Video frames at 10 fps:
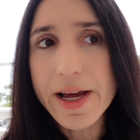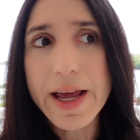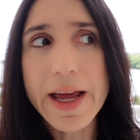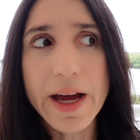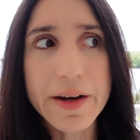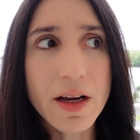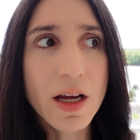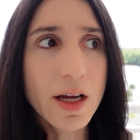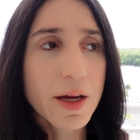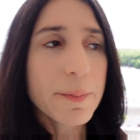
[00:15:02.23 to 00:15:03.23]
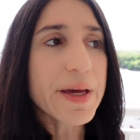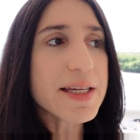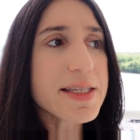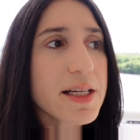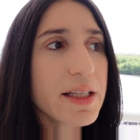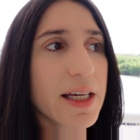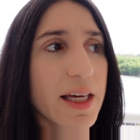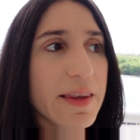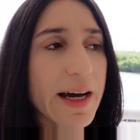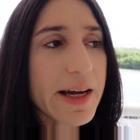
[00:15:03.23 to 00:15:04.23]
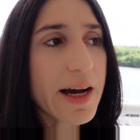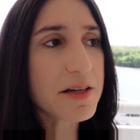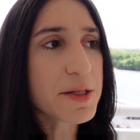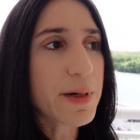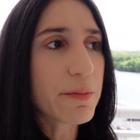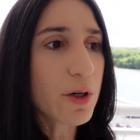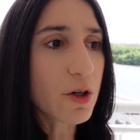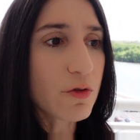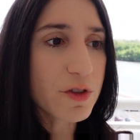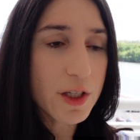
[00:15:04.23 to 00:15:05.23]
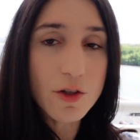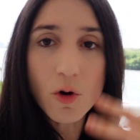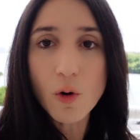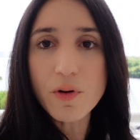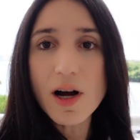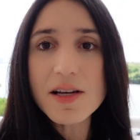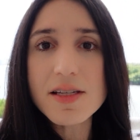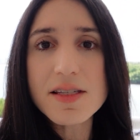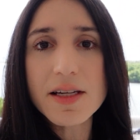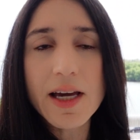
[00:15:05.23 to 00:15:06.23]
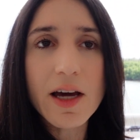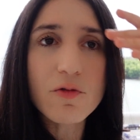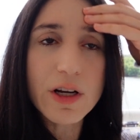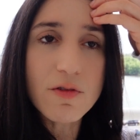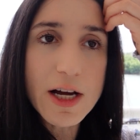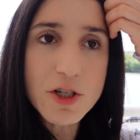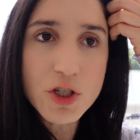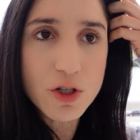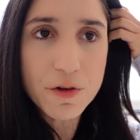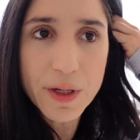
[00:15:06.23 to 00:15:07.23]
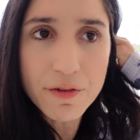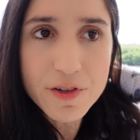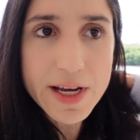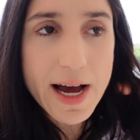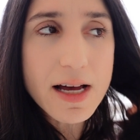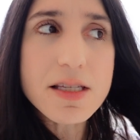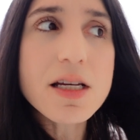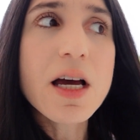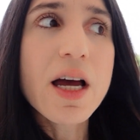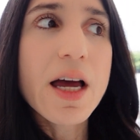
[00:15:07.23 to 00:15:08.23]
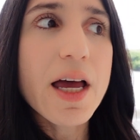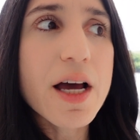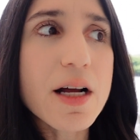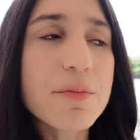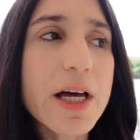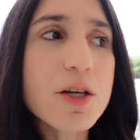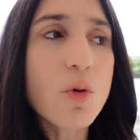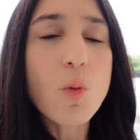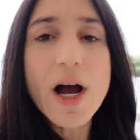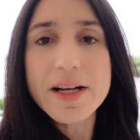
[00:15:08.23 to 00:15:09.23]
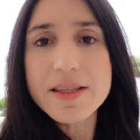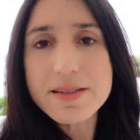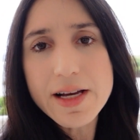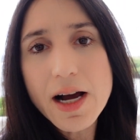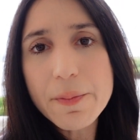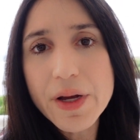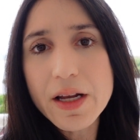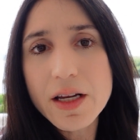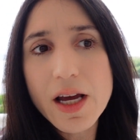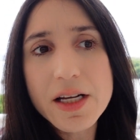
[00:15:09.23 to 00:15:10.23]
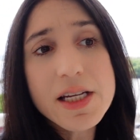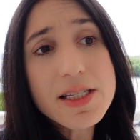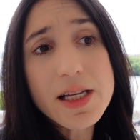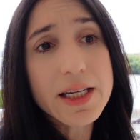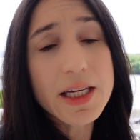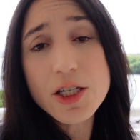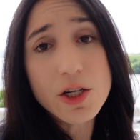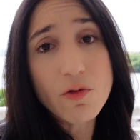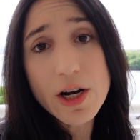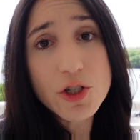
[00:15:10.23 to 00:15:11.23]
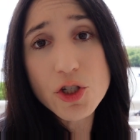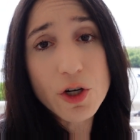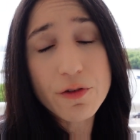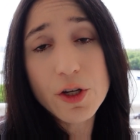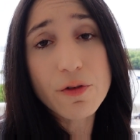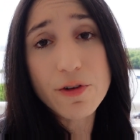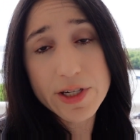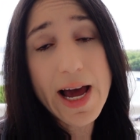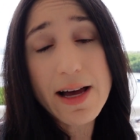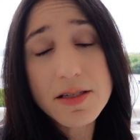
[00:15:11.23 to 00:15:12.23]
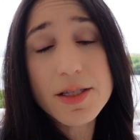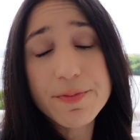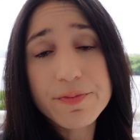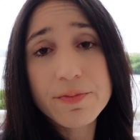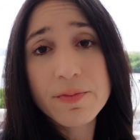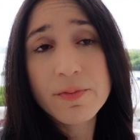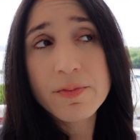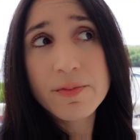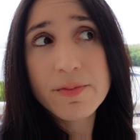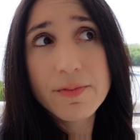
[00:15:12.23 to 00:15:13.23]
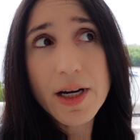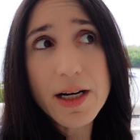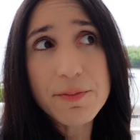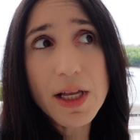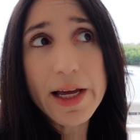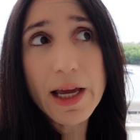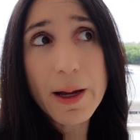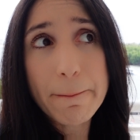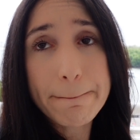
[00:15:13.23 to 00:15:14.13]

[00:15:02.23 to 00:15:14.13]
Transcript: And basically, that cast member did the whole process again, re-registered me for DAS, and I'm like, why did this happen? And he's like, he didn't register you for DAS. And I'm like,